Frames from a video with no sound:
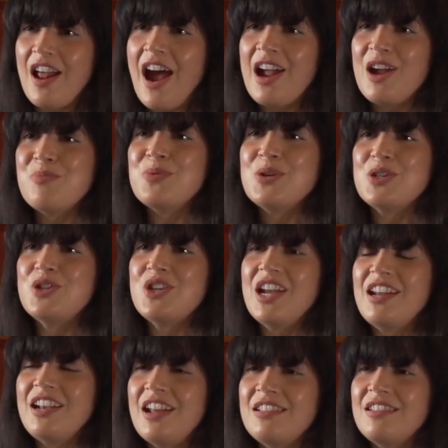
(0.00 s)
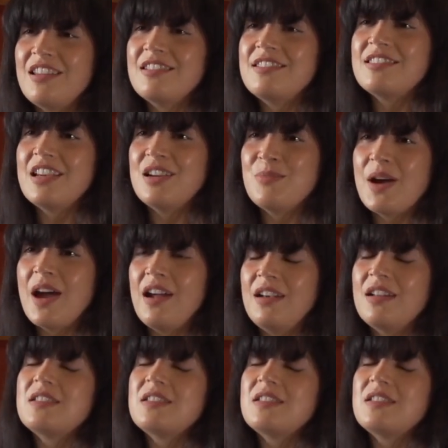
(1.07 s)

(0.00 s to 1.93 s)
I appreciate and can stand behind,